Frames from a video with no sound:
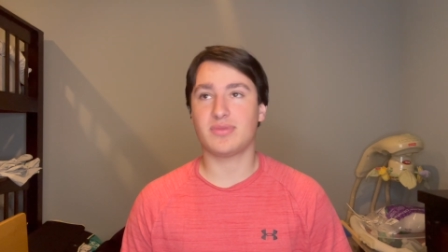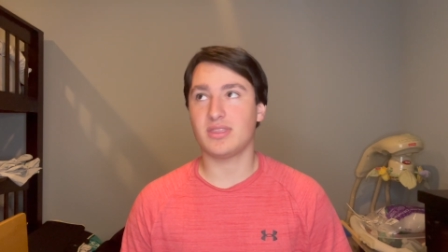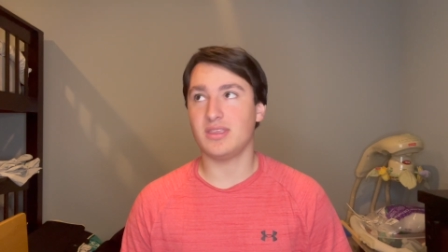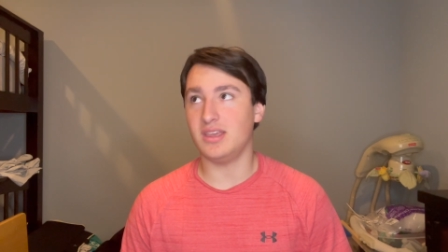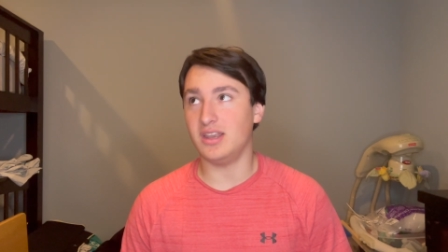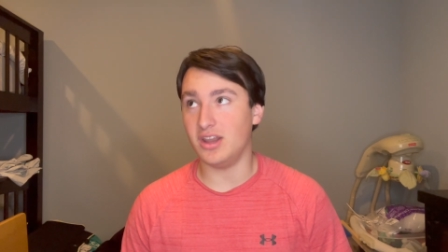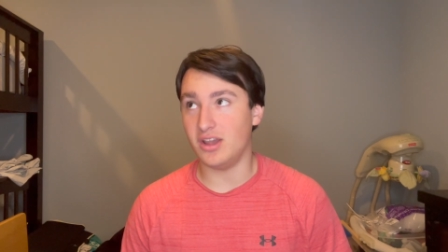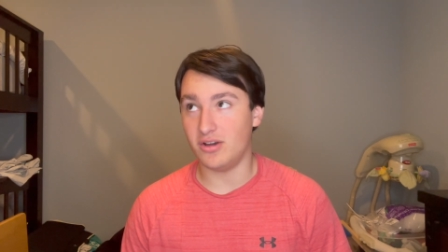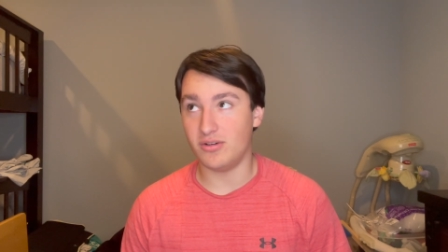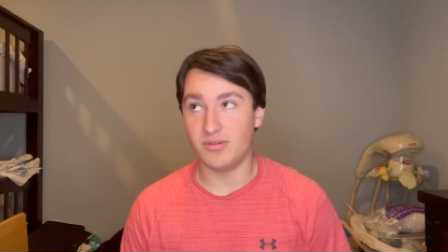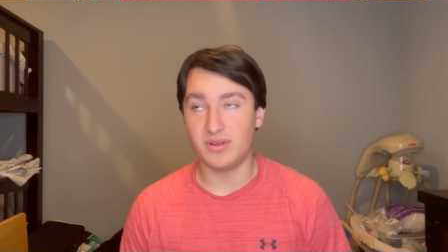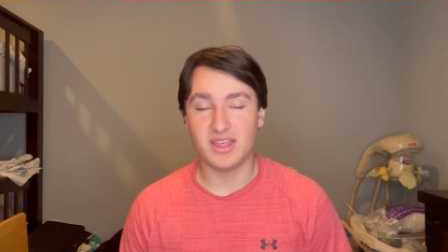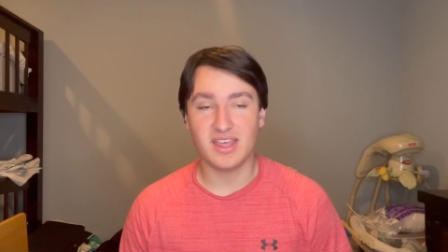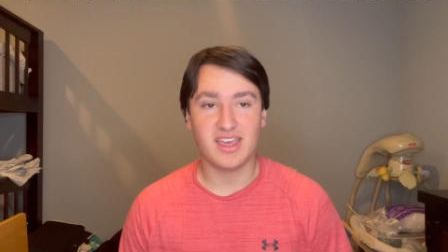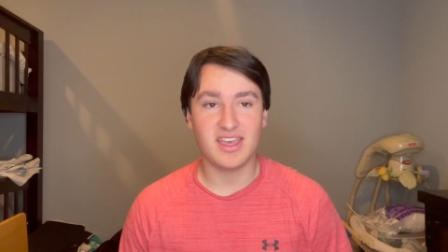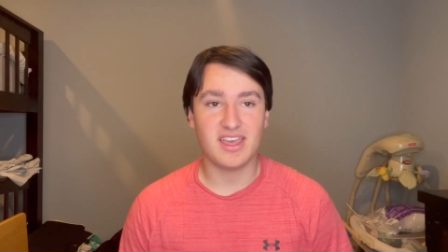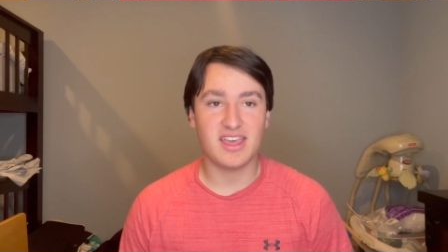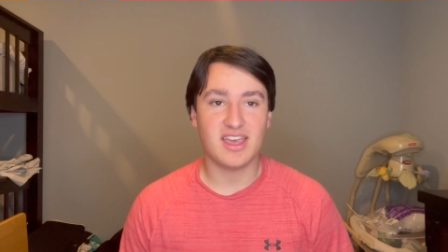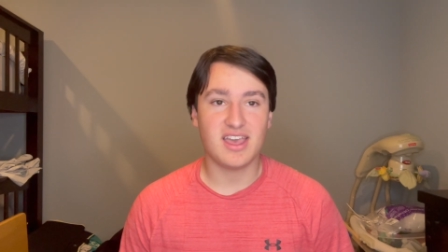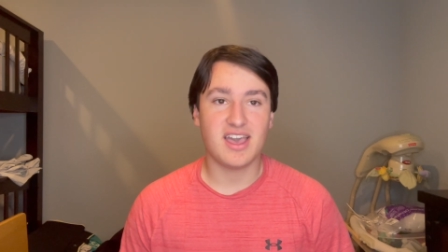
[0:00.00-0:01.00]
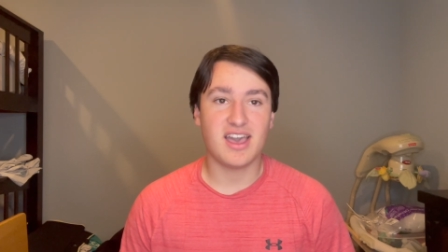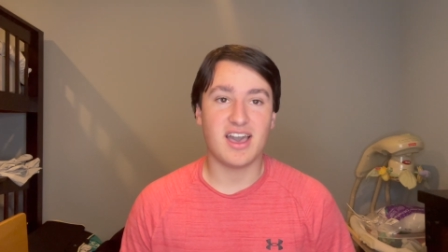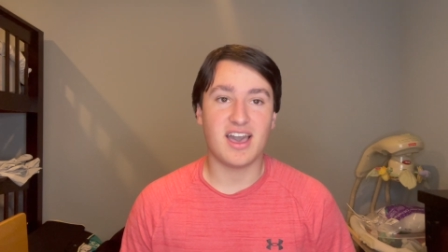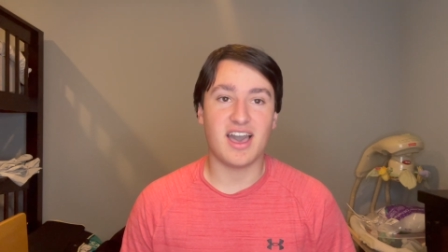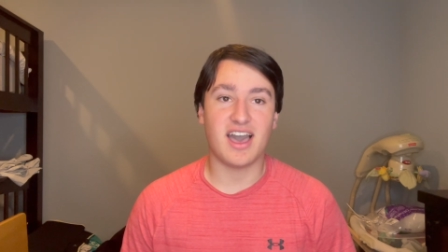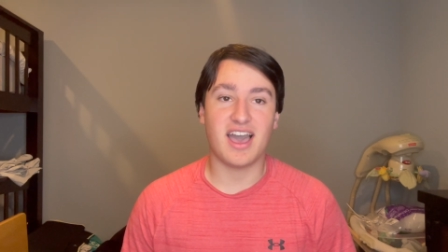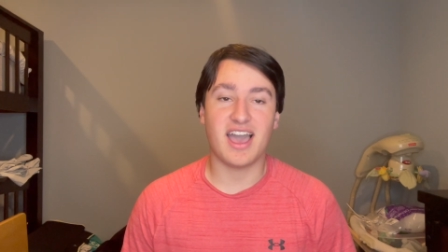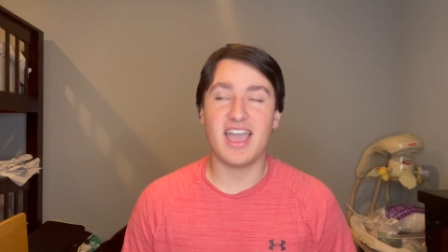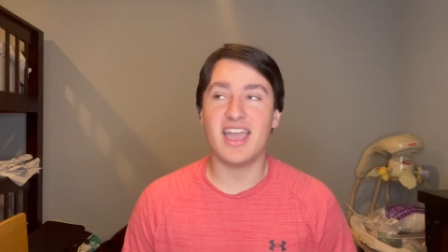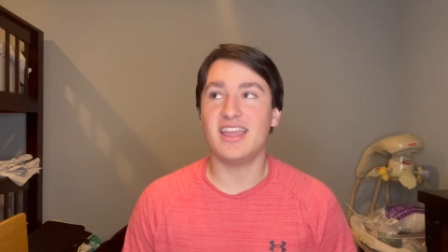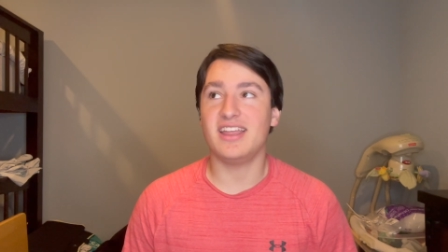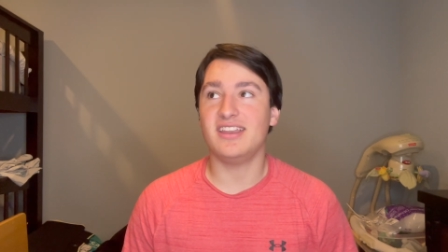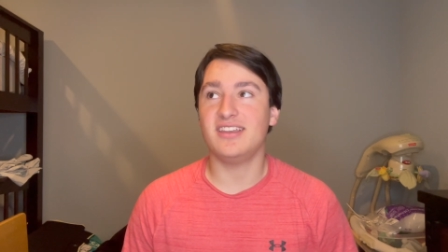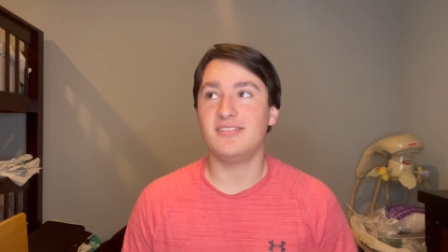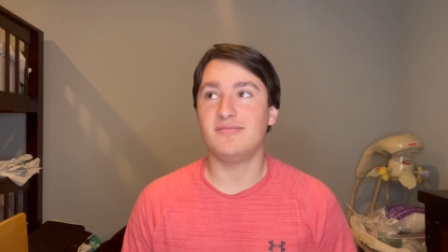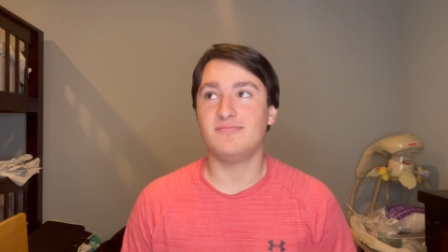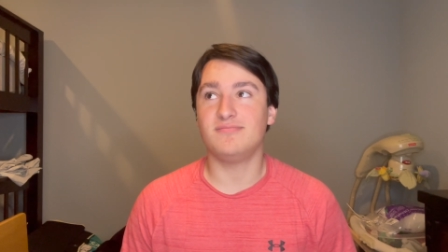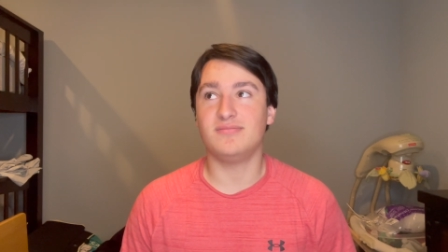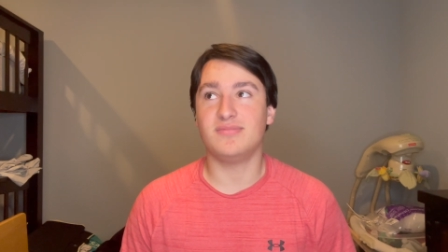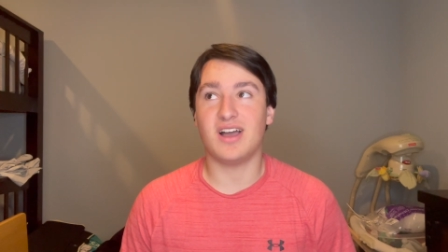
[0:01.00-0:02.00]
you know,
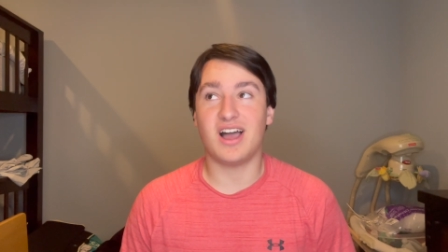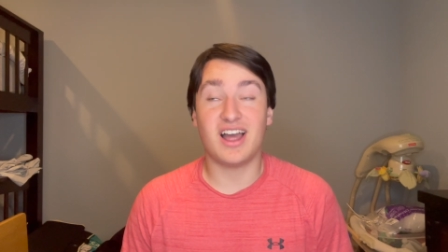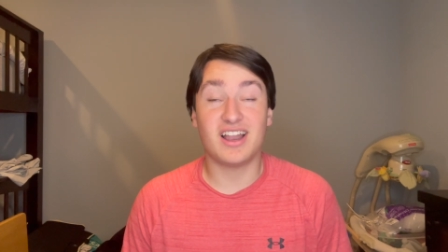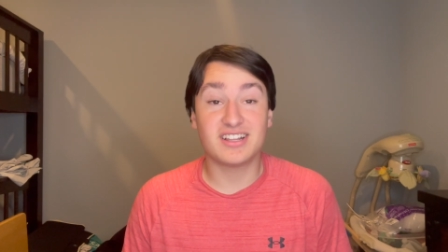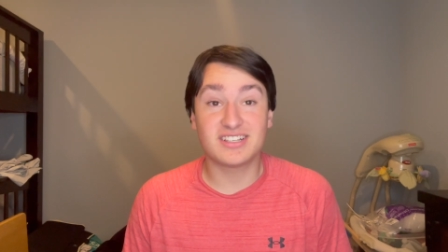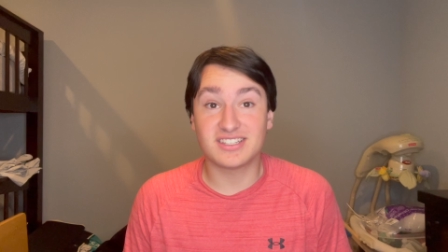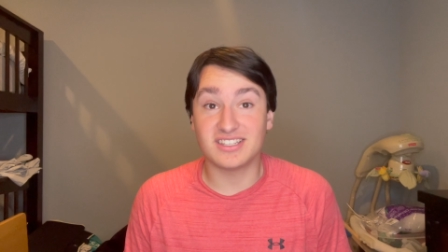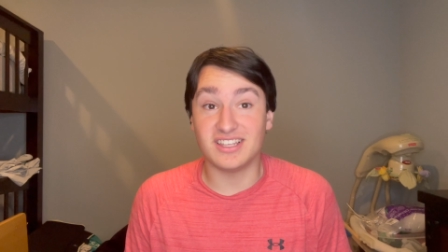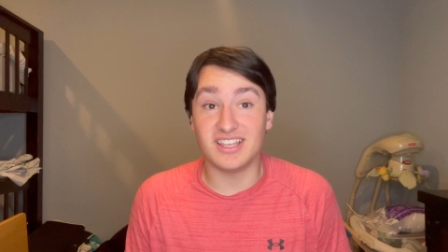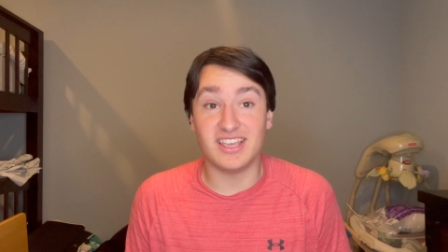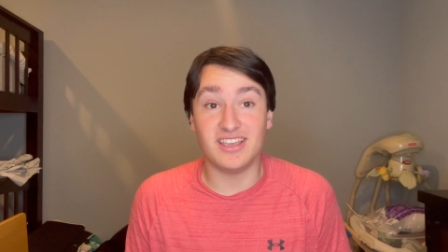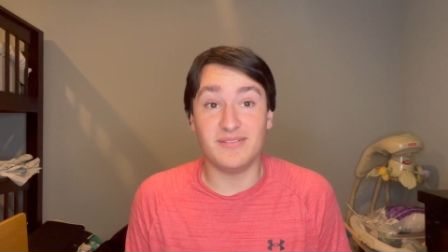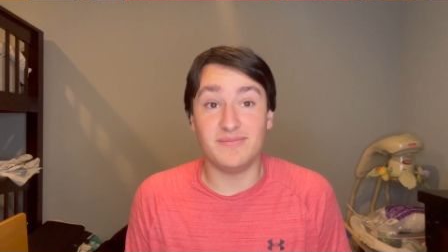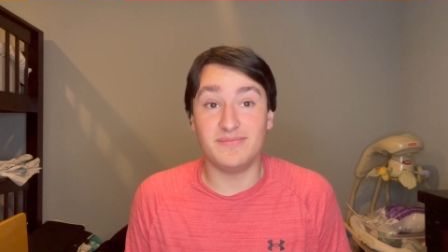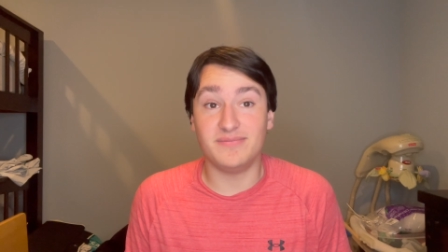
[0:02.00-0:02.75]
I honestly